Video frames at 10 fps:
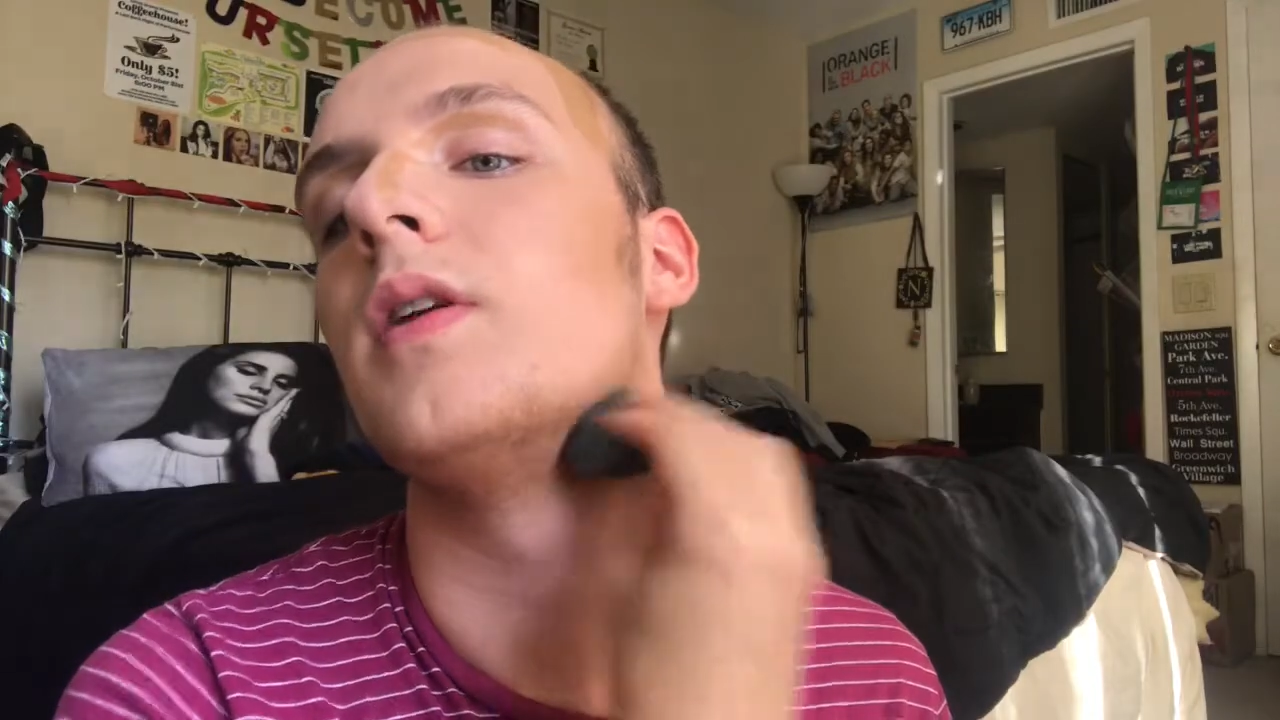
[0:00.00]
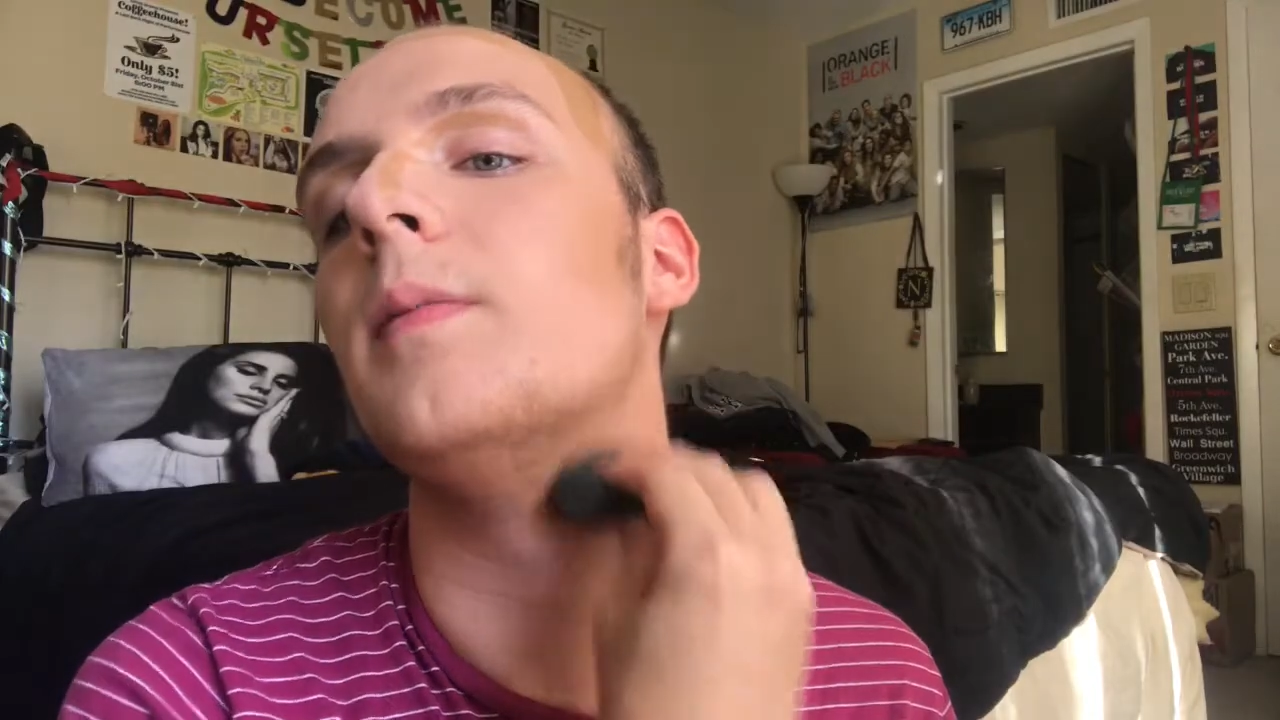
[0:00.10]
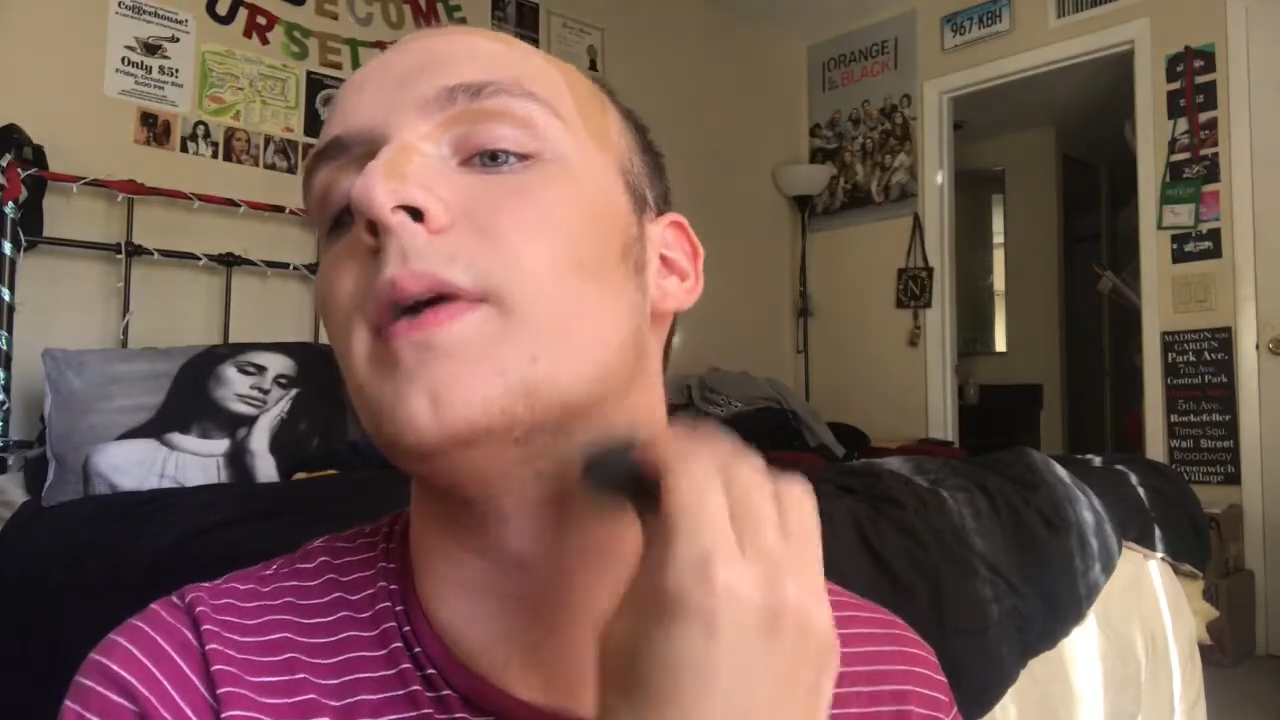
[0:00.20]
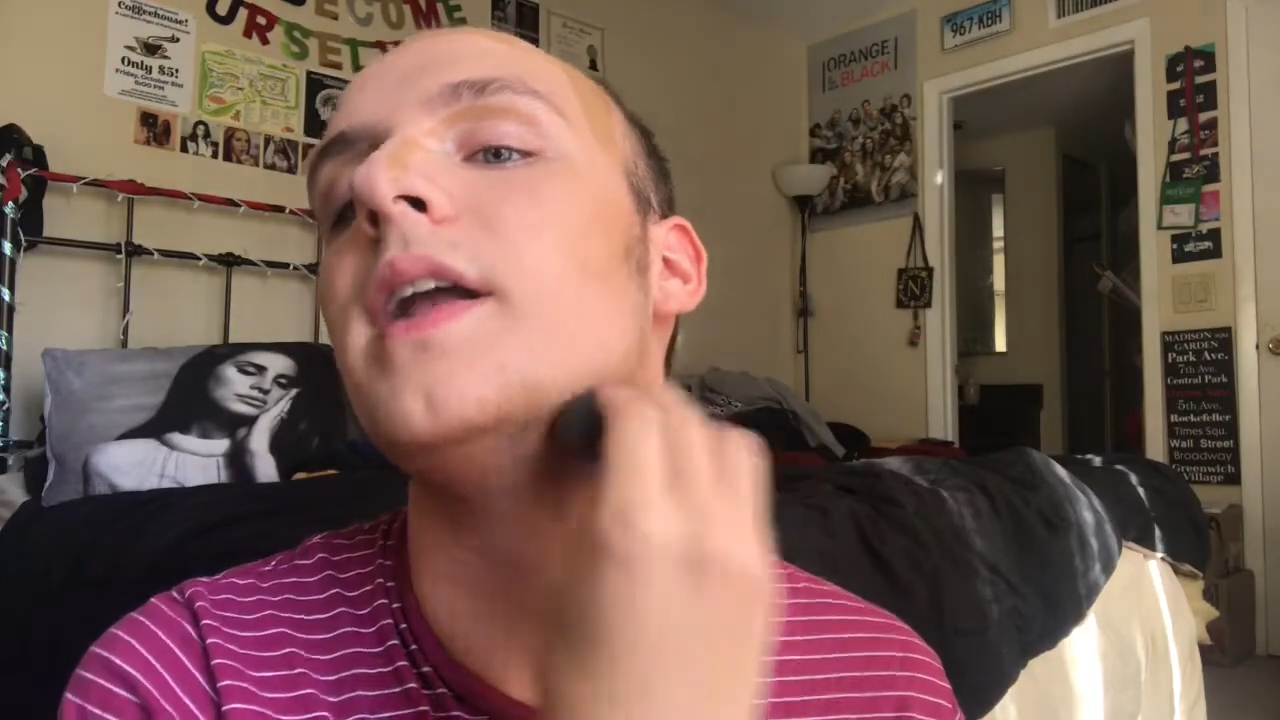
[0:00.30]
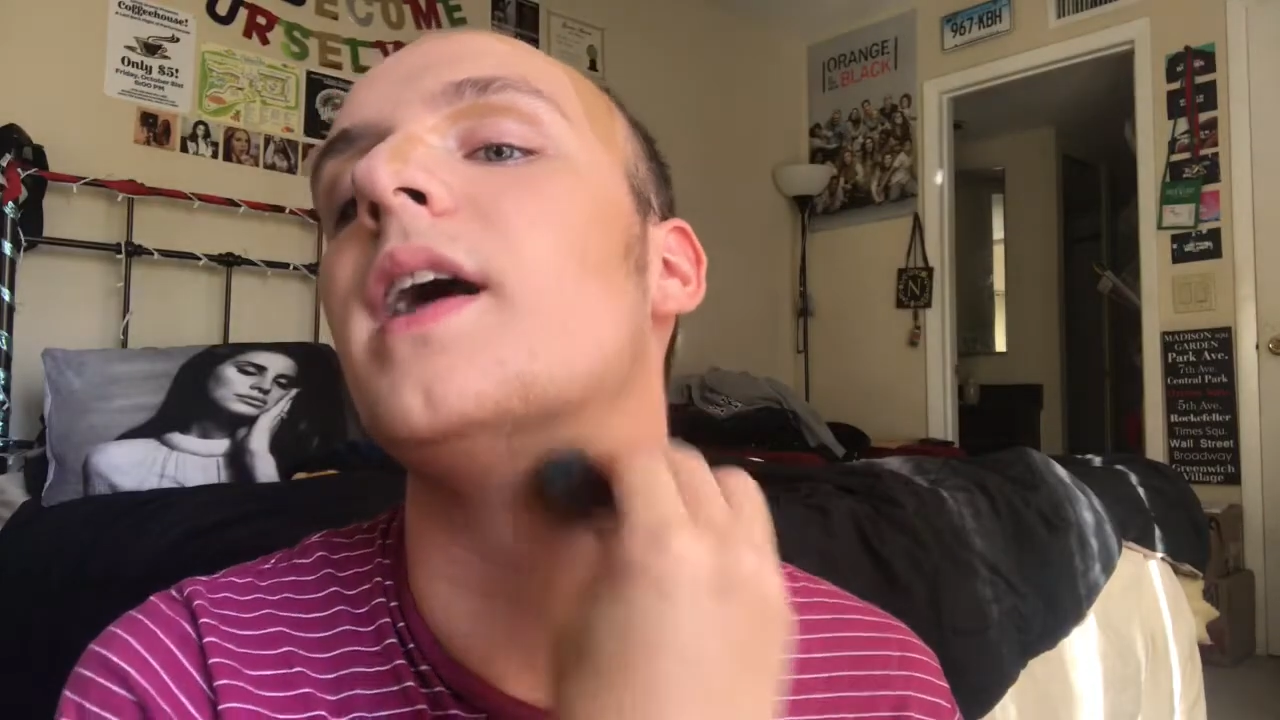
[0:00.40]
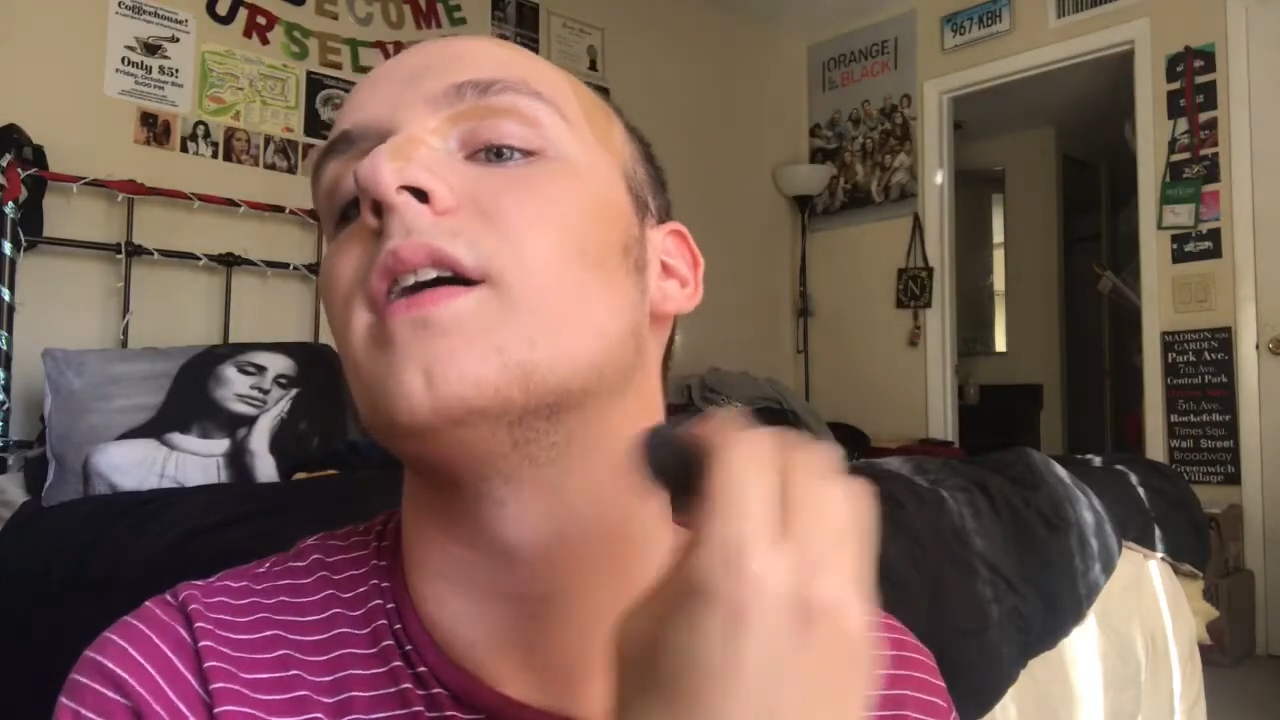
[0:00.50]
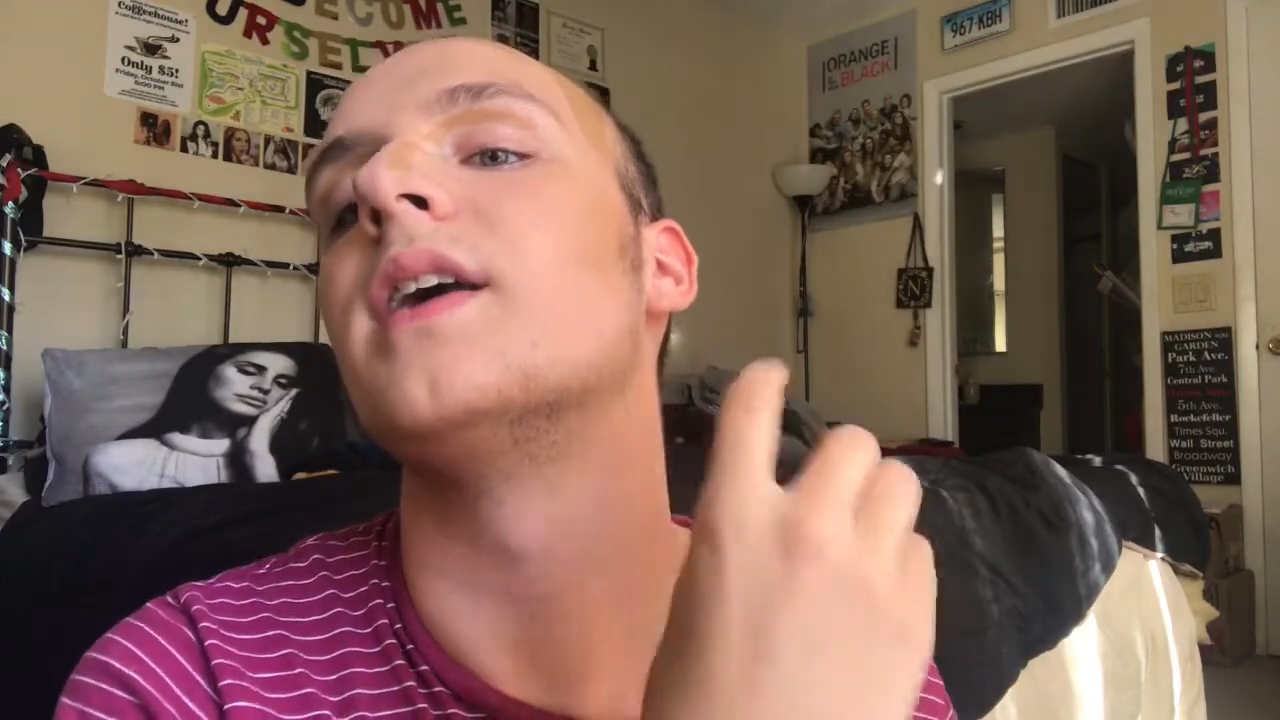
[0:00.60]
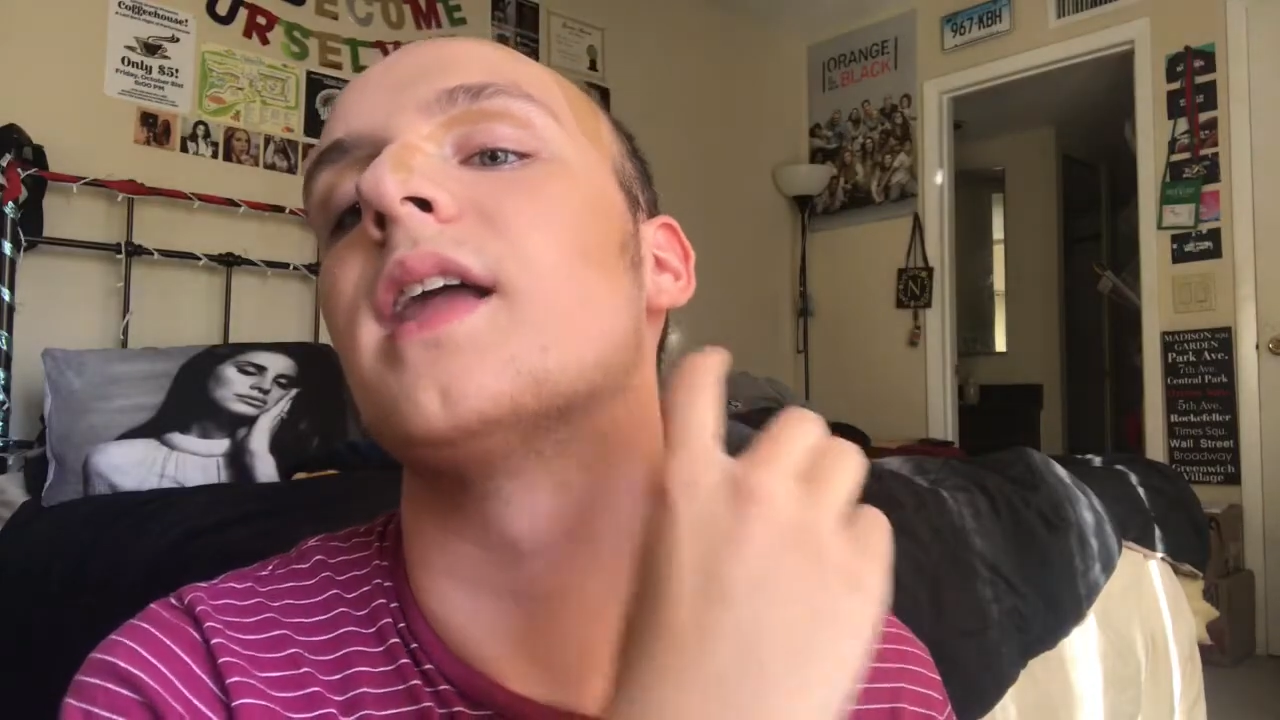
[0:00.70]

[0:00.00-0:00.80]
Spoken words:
want to blend out